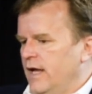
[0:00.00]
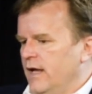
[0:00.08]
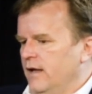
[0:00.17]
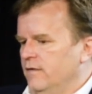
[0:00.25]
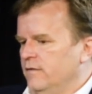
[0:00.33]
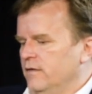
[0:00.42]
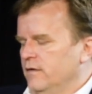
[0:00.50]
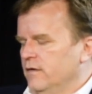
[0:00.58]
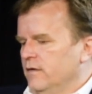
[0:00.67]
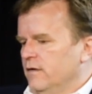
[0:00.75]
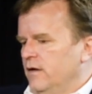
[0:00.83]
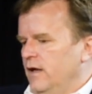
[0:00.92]
And
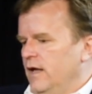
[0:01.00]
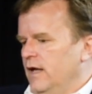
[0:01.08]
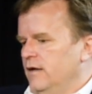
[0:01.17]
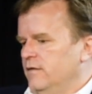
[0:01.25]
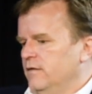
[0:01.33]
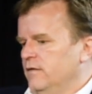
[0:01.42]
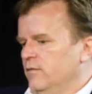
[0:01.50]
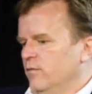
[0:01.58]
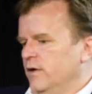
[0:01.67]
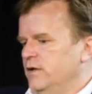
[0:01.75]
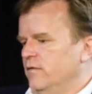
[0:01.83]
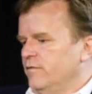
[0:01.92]

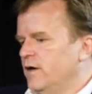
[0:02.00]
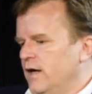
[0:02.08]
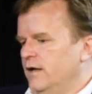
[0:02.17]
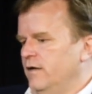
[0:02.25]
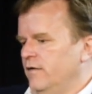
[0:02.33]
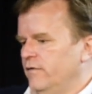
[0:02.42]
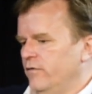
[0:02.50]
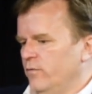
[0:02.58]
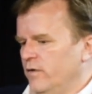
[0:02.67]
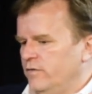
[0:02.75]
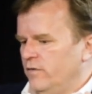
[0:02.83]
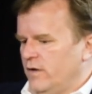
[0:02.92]
what you find is
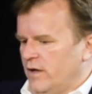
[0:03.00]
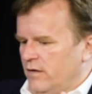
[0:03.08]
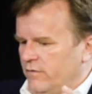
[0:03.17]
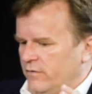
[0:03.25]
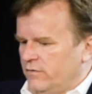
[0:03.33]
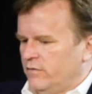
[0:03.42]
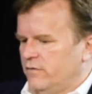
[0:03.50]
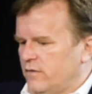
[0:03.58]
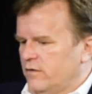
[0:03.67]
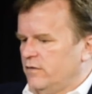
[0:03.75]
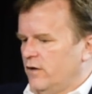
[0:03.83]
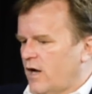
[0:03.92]
once you kind of
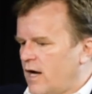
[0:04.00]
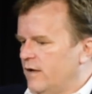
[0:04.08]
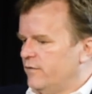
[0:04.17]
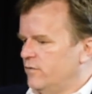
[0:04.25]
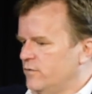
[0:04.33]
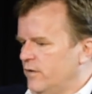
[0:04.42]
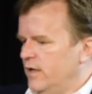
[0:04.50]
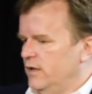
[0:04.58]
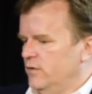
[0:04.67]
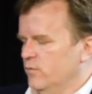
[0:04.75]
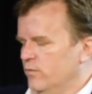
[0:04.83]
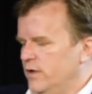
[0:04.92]
start to concentrate
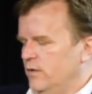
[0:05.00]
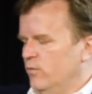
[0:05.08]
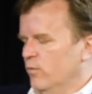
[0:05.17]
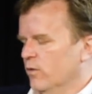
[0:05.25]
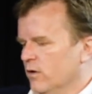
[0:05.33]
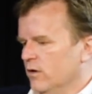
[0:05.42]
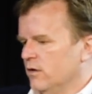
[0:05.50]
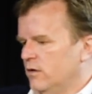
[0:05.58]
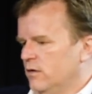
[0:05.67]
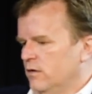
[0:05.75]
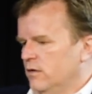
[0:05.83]
and you rework